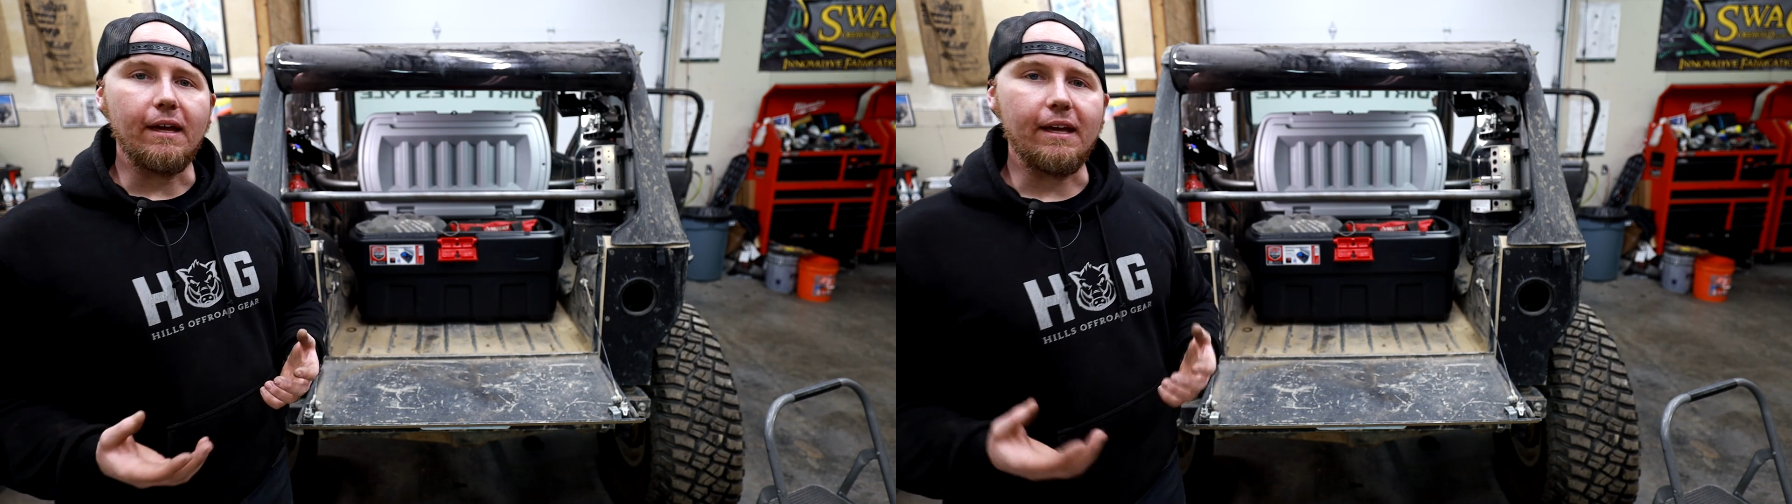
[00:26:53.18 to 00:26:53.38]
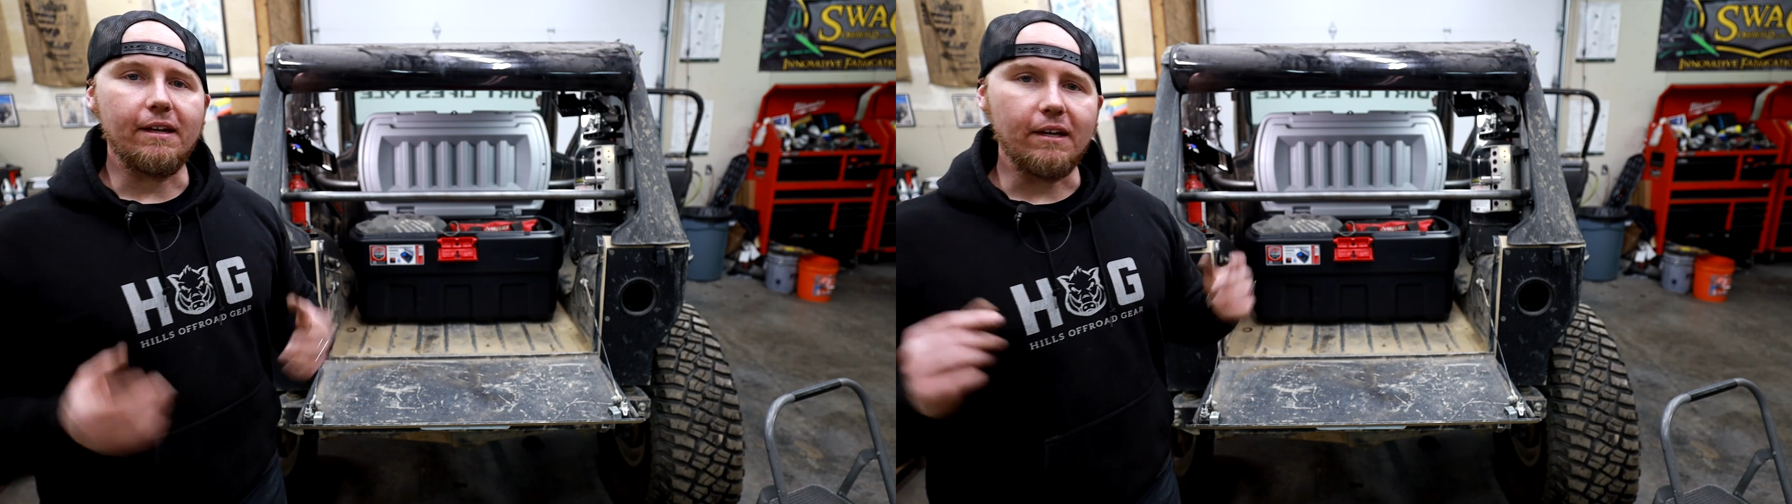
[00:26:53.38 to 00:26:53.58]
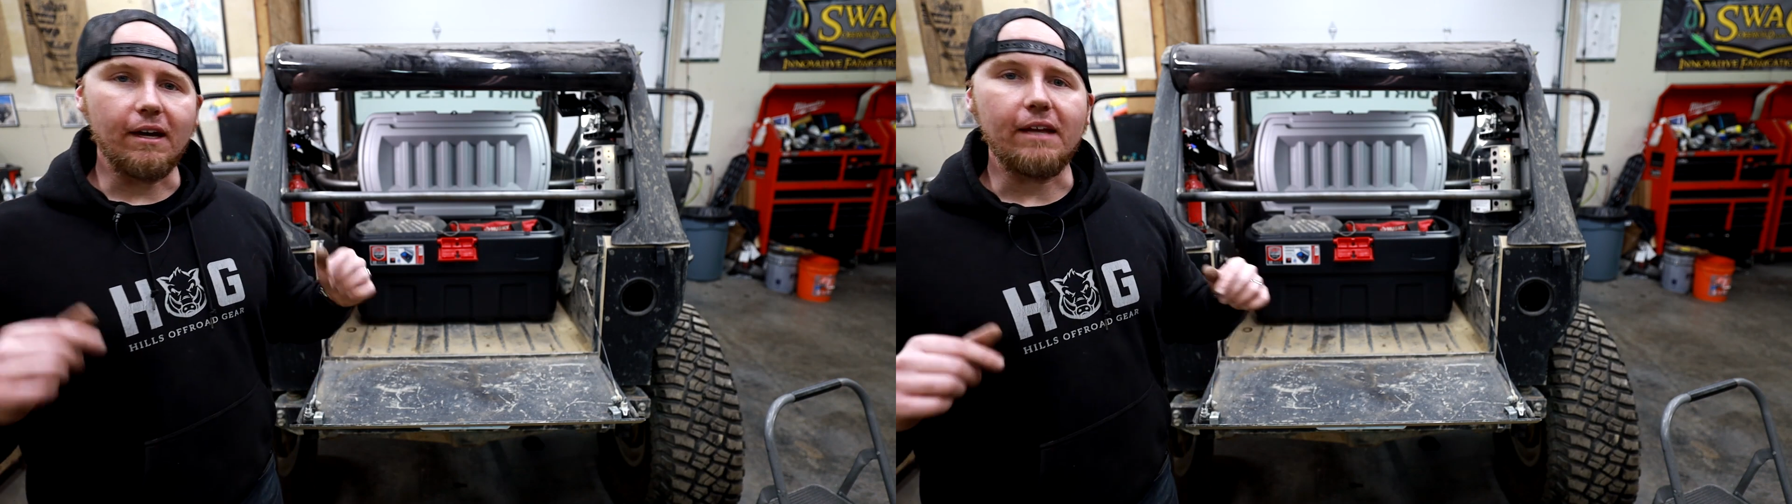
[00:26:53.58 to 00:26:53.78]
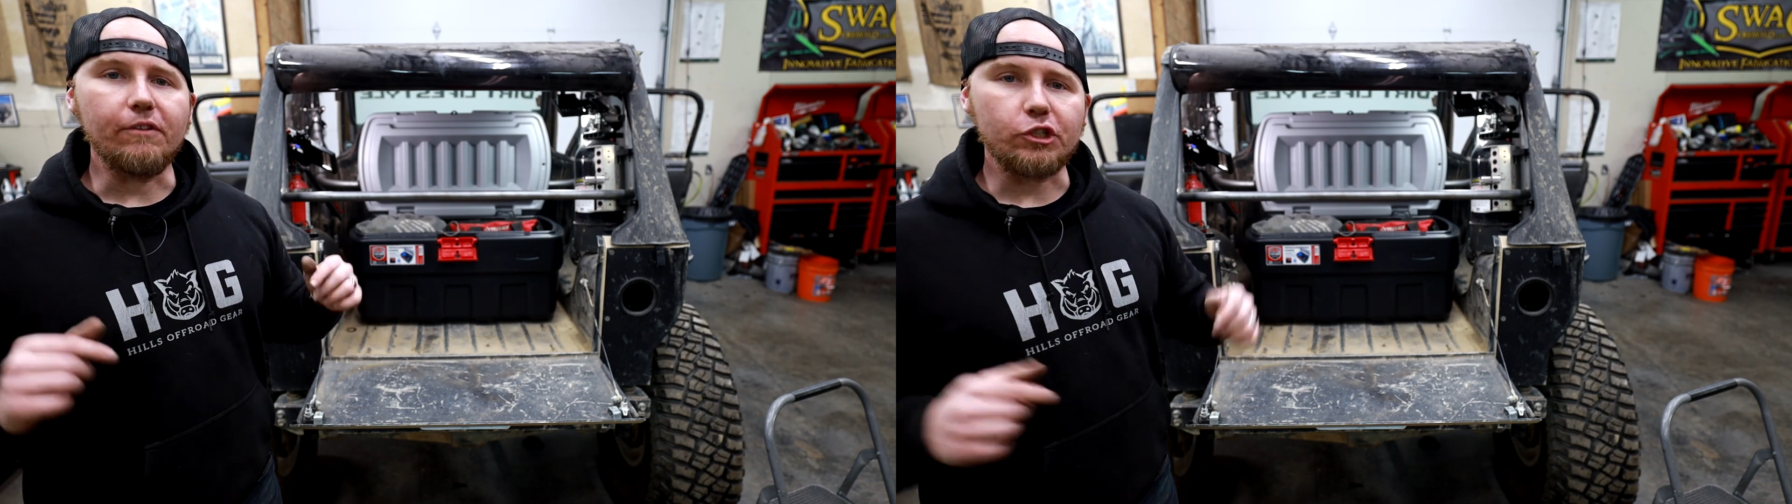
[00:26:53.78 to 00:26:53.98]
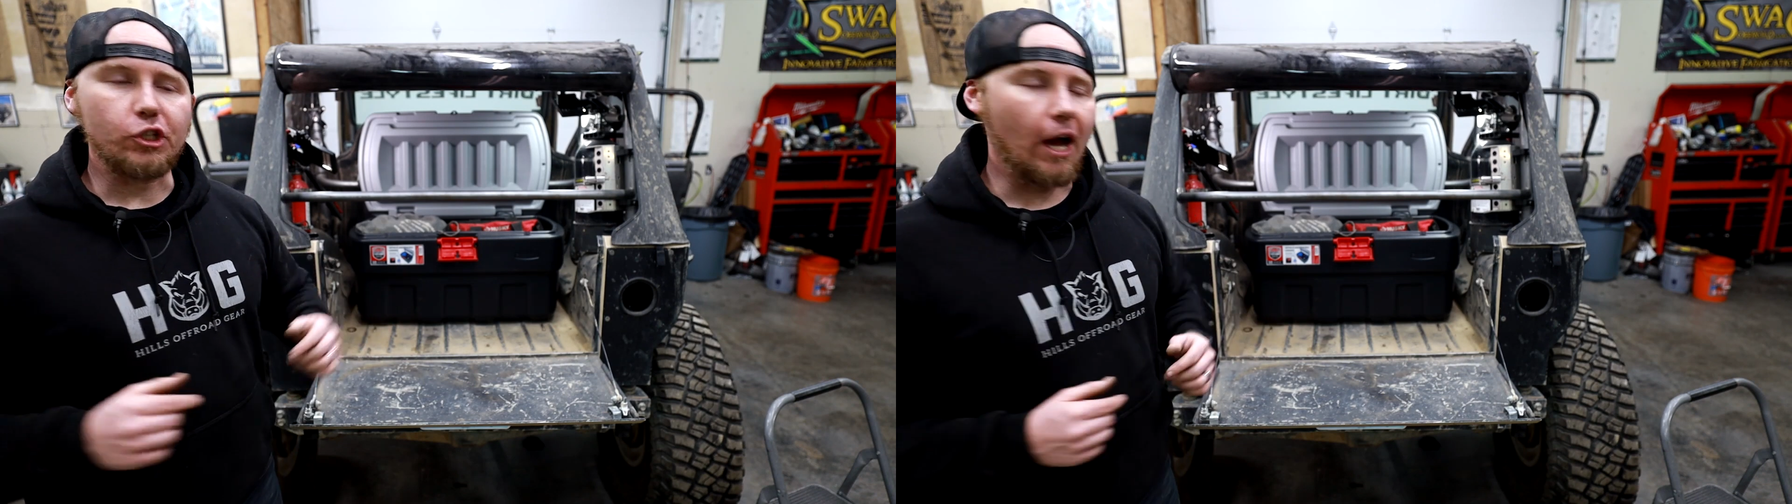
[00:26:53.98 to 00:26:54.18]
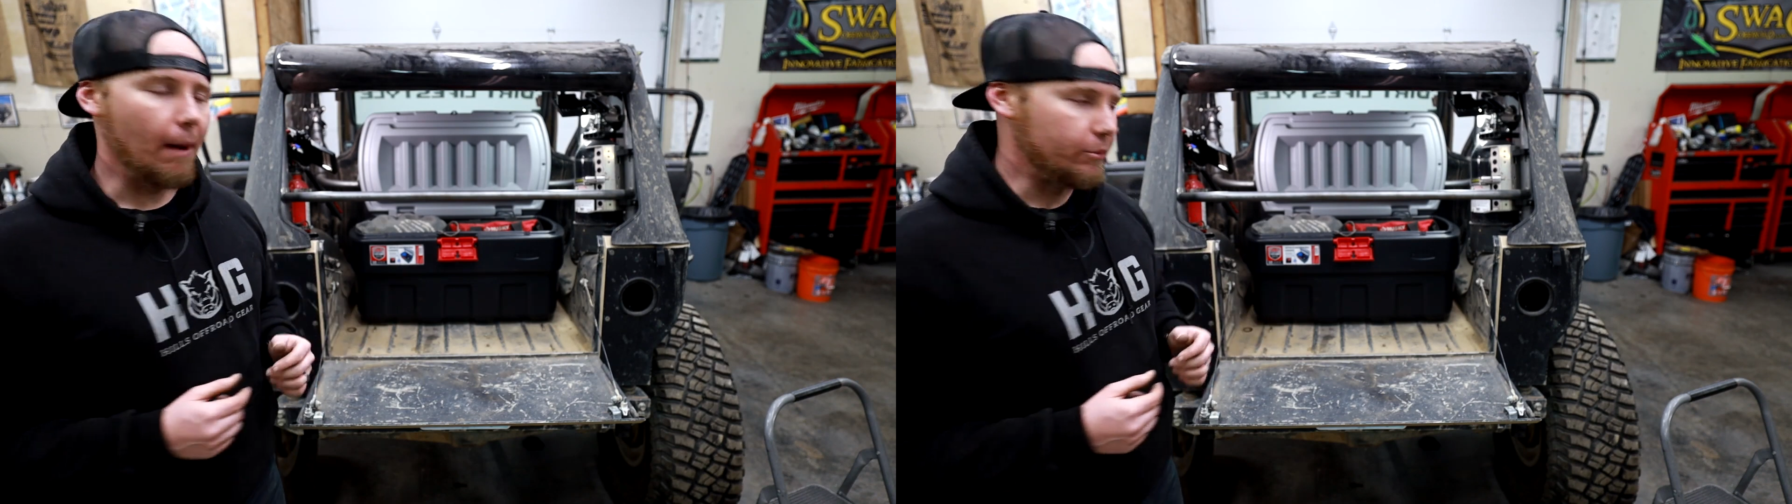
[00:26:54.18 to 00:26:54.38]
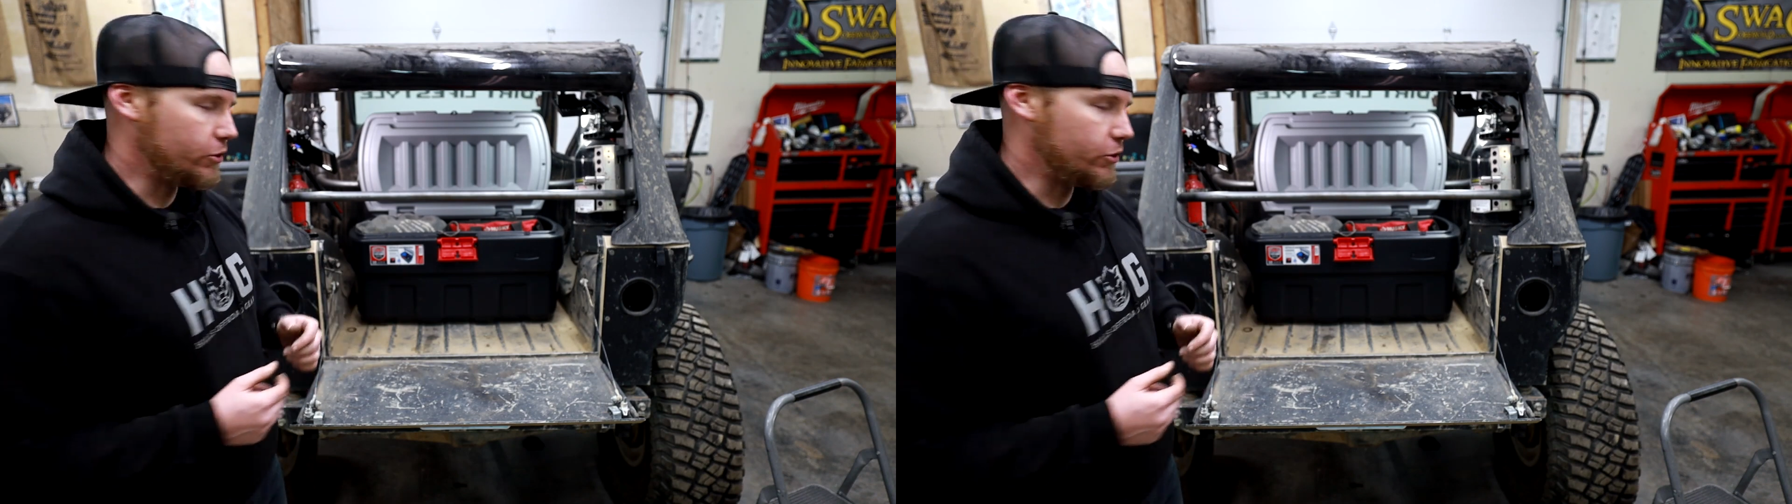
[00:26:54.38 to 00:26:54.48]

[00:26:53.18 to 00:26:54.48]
in, uh, in the shop.